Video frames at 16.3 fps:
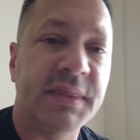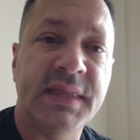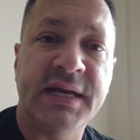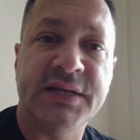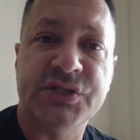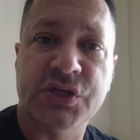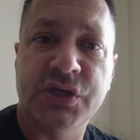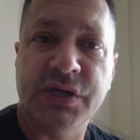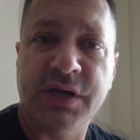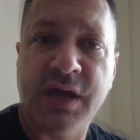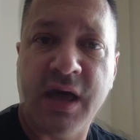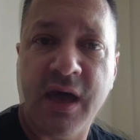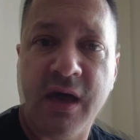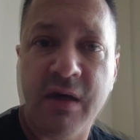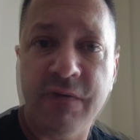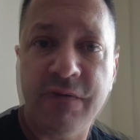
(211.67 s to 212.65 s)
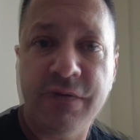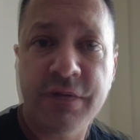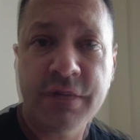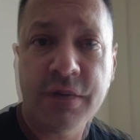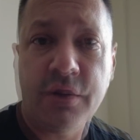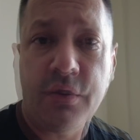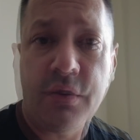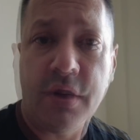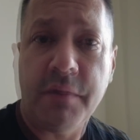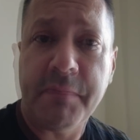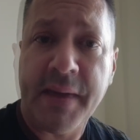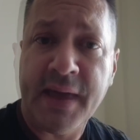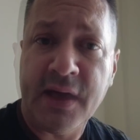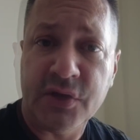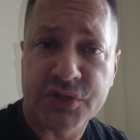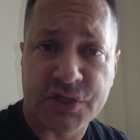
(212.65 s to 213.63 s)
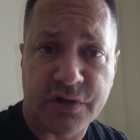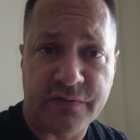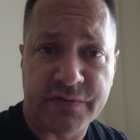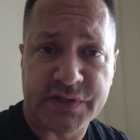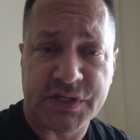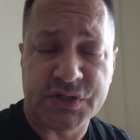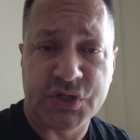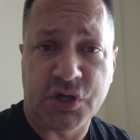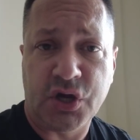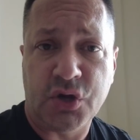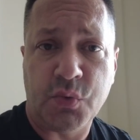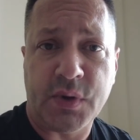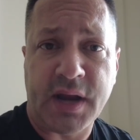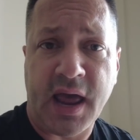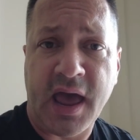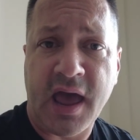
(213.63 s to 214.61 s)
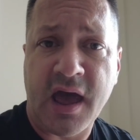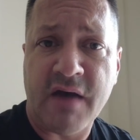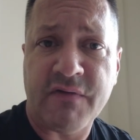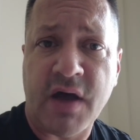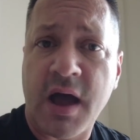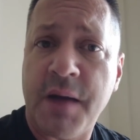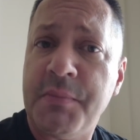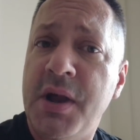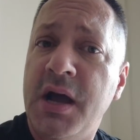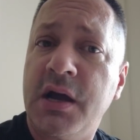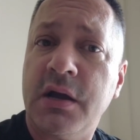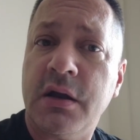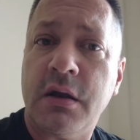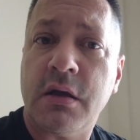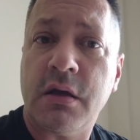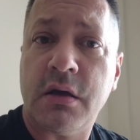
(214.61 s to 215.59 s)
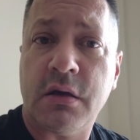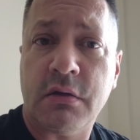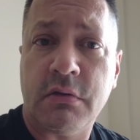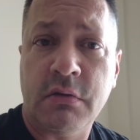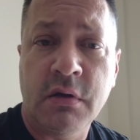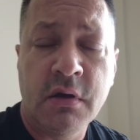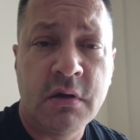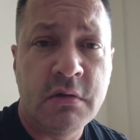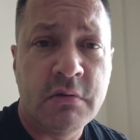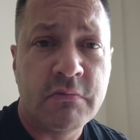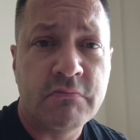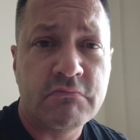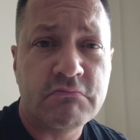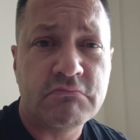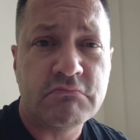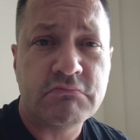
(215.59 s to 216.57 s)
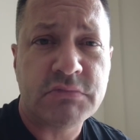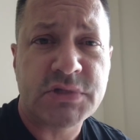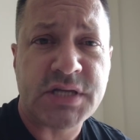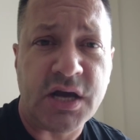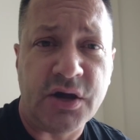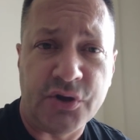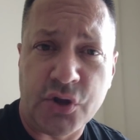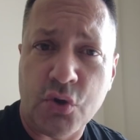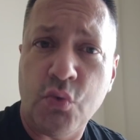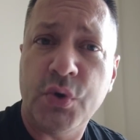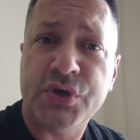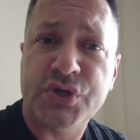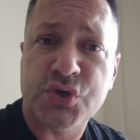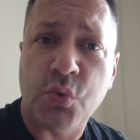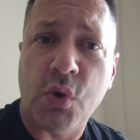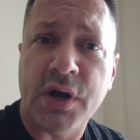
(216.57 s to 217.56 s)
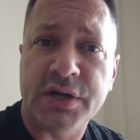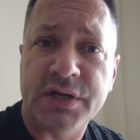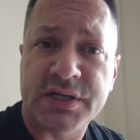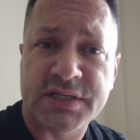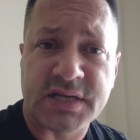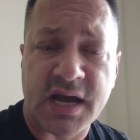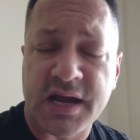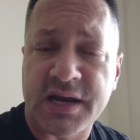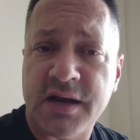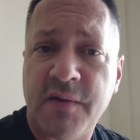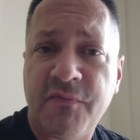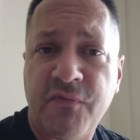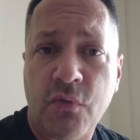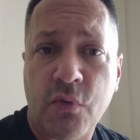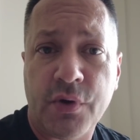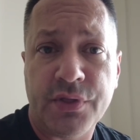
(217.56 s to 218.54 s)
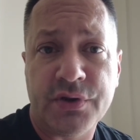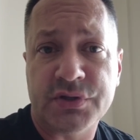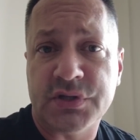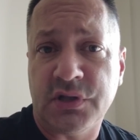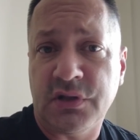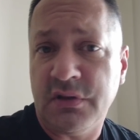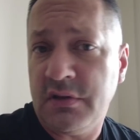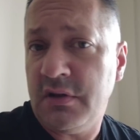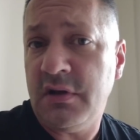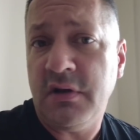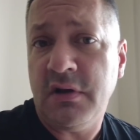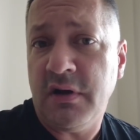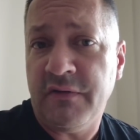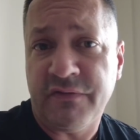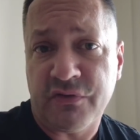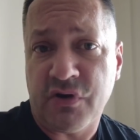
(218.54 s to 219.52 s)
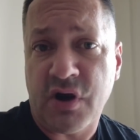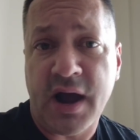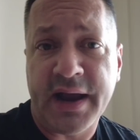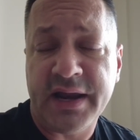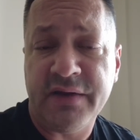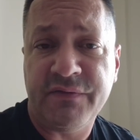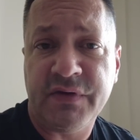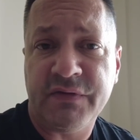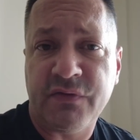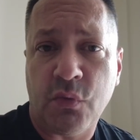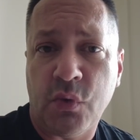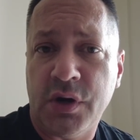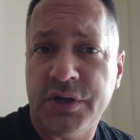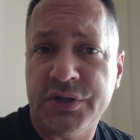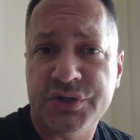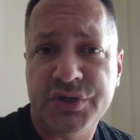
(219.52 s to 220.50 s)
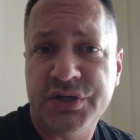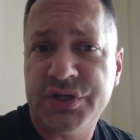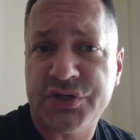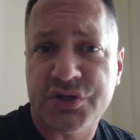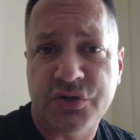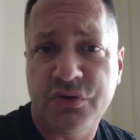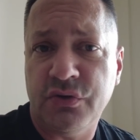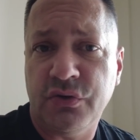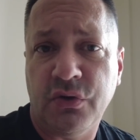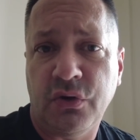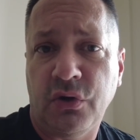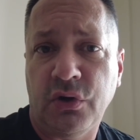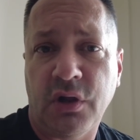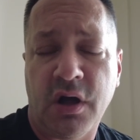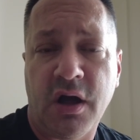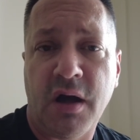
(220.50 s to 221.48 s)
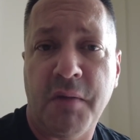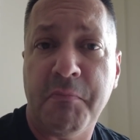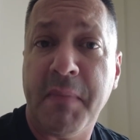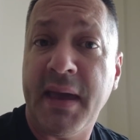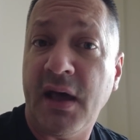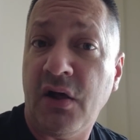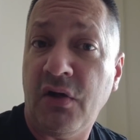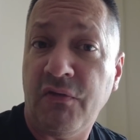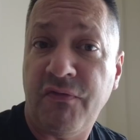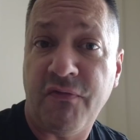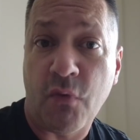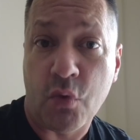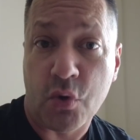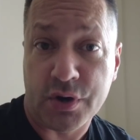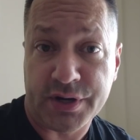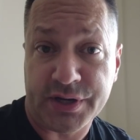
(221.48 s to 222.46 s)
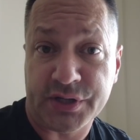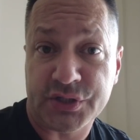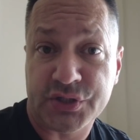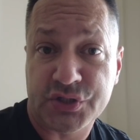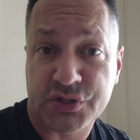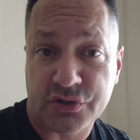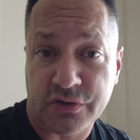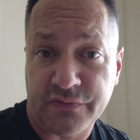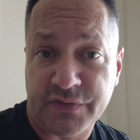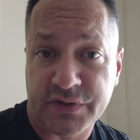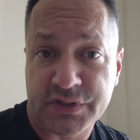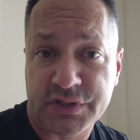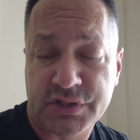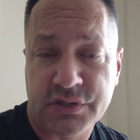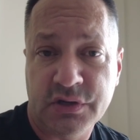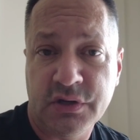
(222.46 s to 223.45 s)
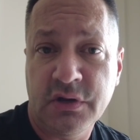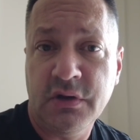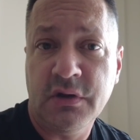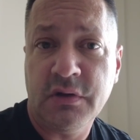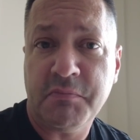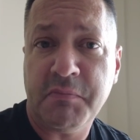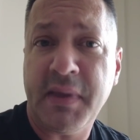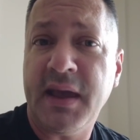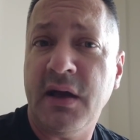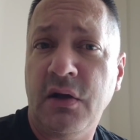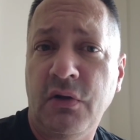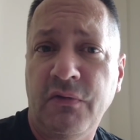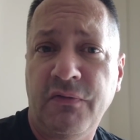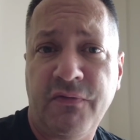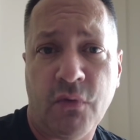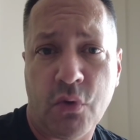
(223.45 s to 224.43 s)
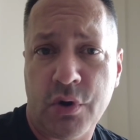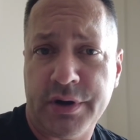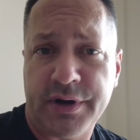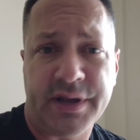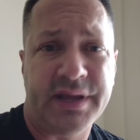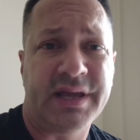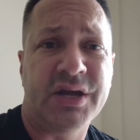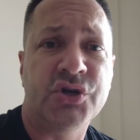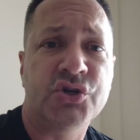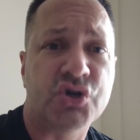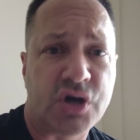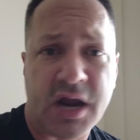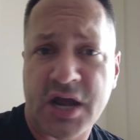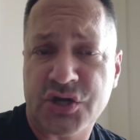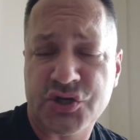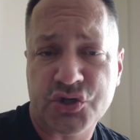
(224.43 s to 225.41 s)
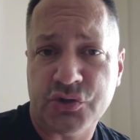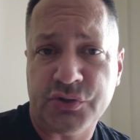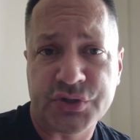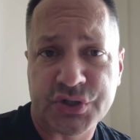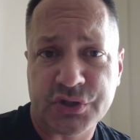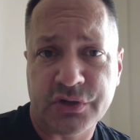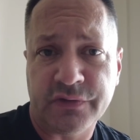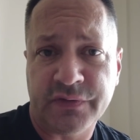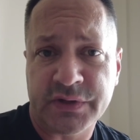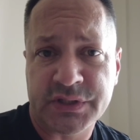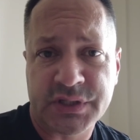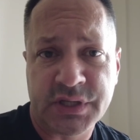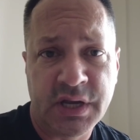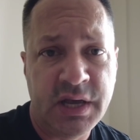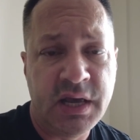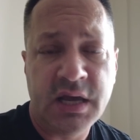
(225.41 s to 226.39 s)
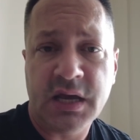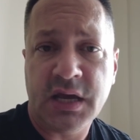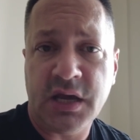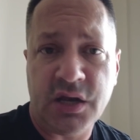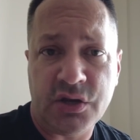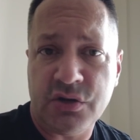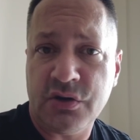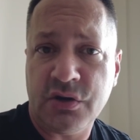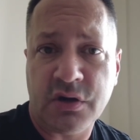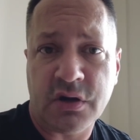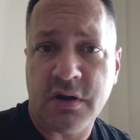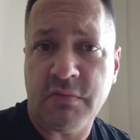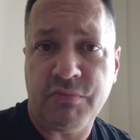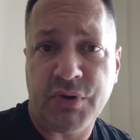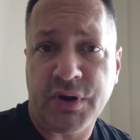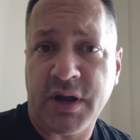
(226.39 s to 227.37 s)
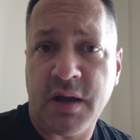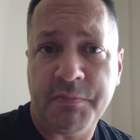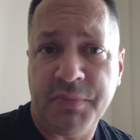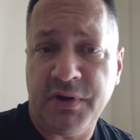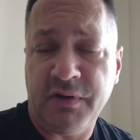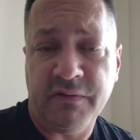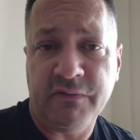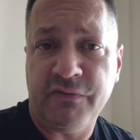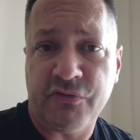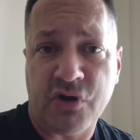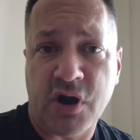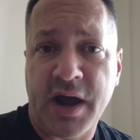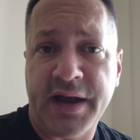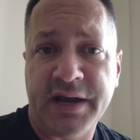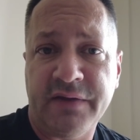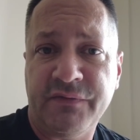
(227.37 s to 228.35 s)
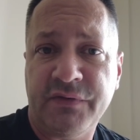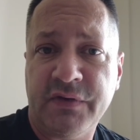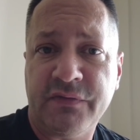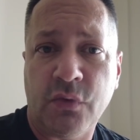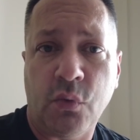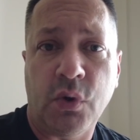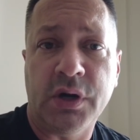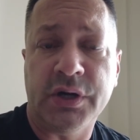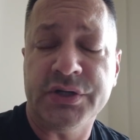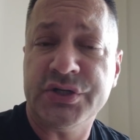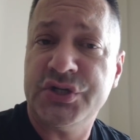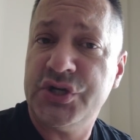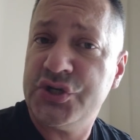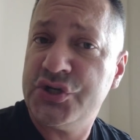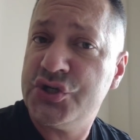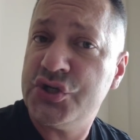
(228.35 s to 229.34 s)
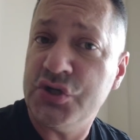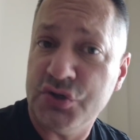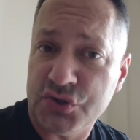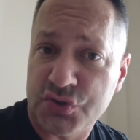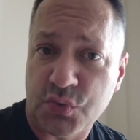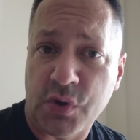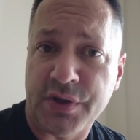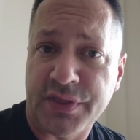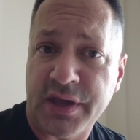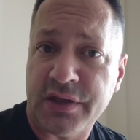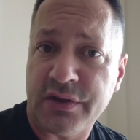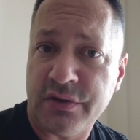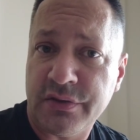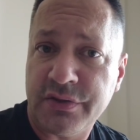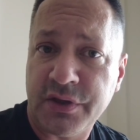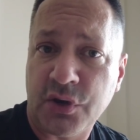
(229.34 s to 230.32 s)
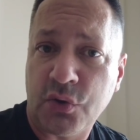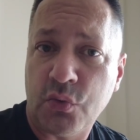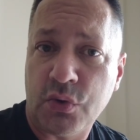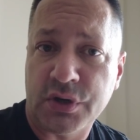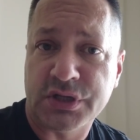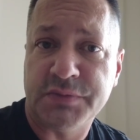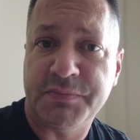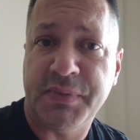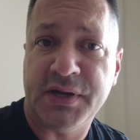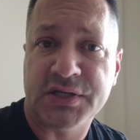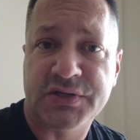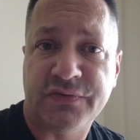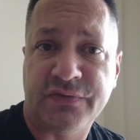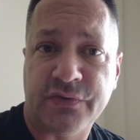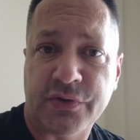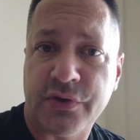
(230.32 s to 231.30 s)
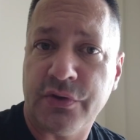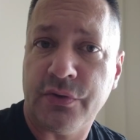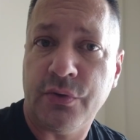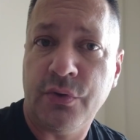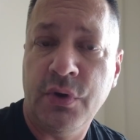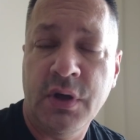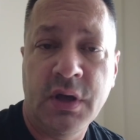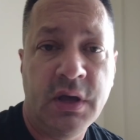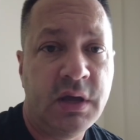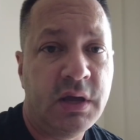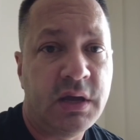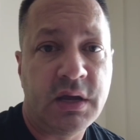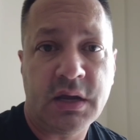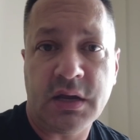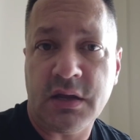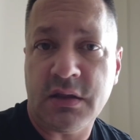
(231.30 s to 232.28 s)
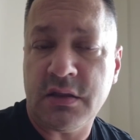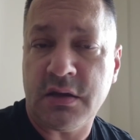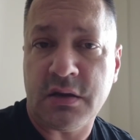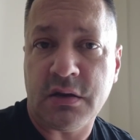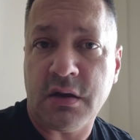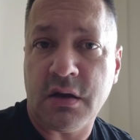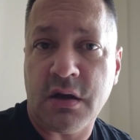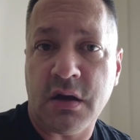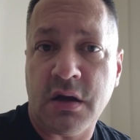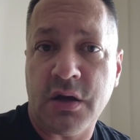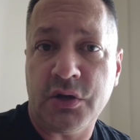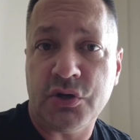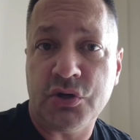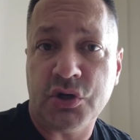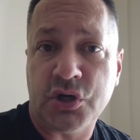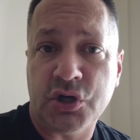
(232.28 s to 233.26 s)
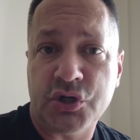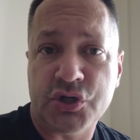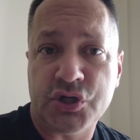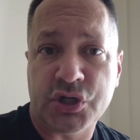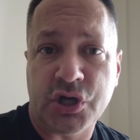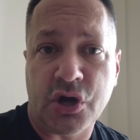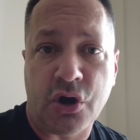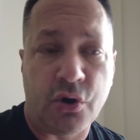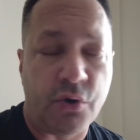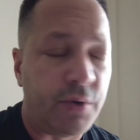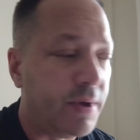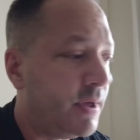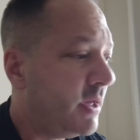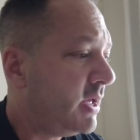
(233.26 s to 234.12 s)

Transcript: That's good to have. So a mail service is a good one to have. I'm not going to tell you which one to sign up for. There's a variety of different ones. You just Google mail forwarding service, mail forwarding international service, and you're going to bring up a variety of different ones. Just choose one that you think works best for you, and then you're good to go.